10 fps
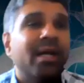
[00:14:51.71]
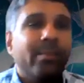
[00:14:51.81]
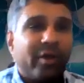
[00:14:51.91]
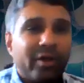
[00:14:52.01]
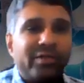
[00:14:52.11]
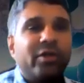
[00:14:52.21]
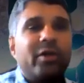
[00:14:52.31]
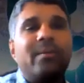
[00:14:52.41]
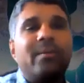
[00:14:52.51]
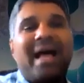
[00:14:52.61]
because
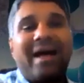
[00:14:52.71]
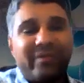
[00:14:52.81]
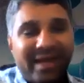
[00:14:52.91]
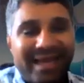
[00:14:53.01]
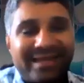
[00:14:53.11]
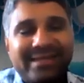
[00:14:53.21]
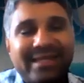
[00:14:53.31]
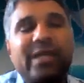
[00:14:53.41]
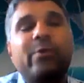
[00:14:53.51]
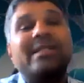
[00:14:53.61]
after X
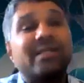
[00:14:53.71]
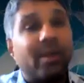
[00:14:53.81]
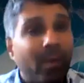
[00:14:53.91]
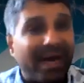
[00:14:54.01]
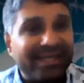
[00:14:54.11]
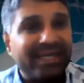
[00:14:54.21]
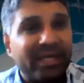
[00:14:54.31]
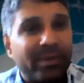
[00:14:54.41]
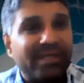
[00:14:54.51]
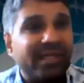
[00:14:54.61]
sequence, the Y
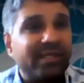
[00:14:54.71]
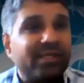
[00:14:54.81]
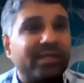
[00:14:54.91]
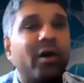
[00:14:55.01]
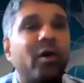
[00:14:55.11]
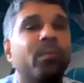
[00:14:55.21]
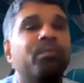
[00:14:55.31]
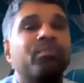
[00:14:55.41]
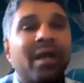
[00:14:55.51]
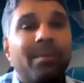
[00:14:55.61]
sequence needs to go,